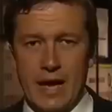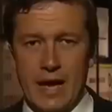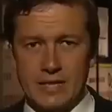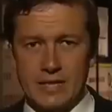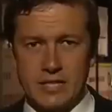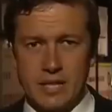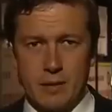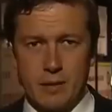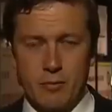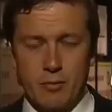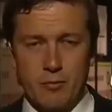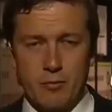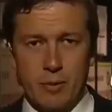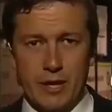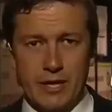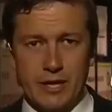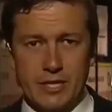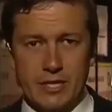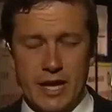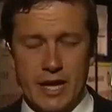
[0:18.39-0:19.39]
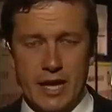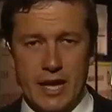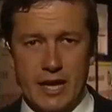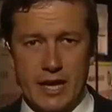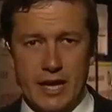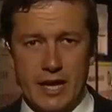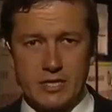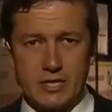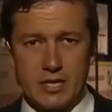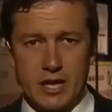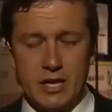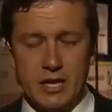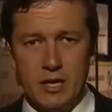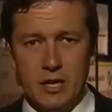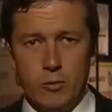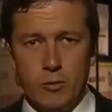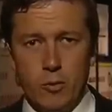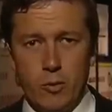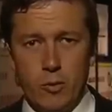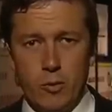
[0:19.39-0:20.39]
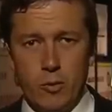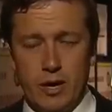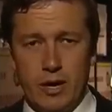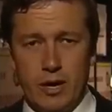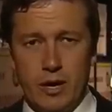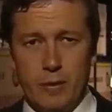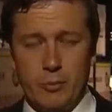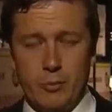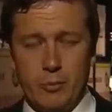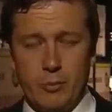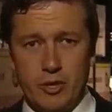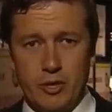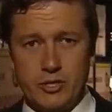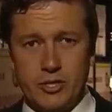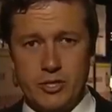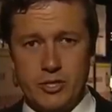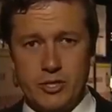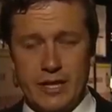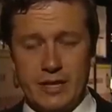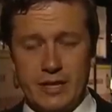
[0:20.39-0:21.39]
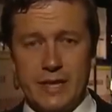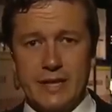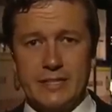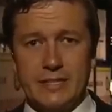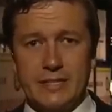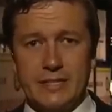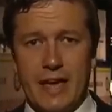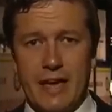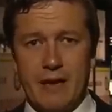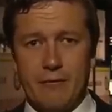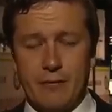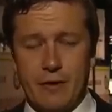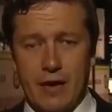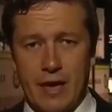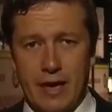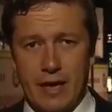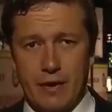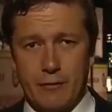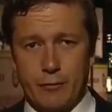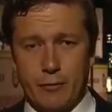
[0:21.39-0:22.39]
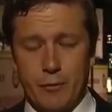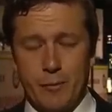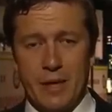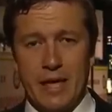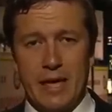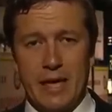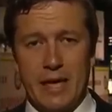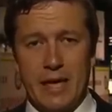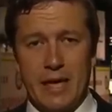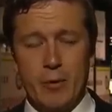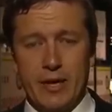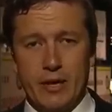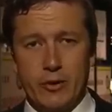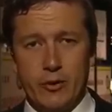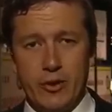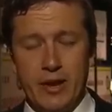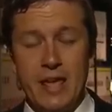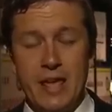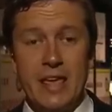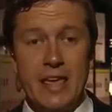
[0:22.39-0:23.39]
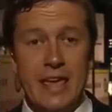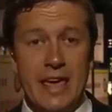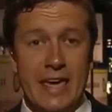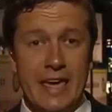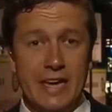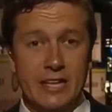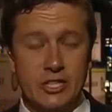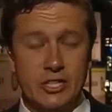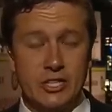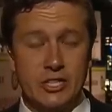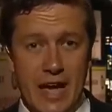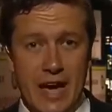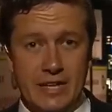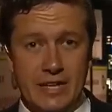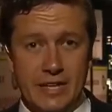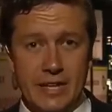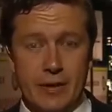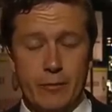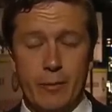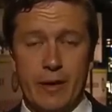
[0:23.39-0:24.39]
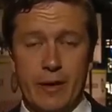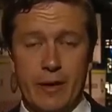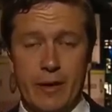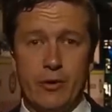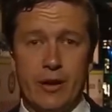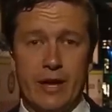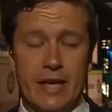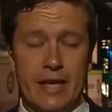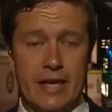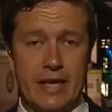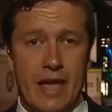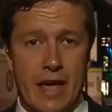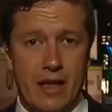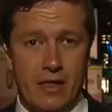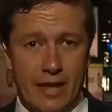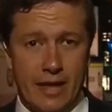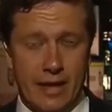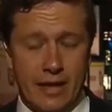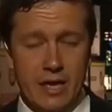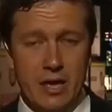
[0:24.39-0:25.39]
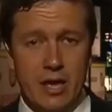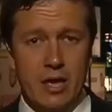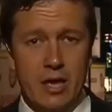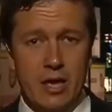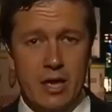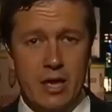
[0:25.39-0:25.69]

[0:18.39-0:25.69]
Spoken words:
cars. A number of police cars approached the Lindt Cafe. From here, we could hear shouting, we could hear yelling.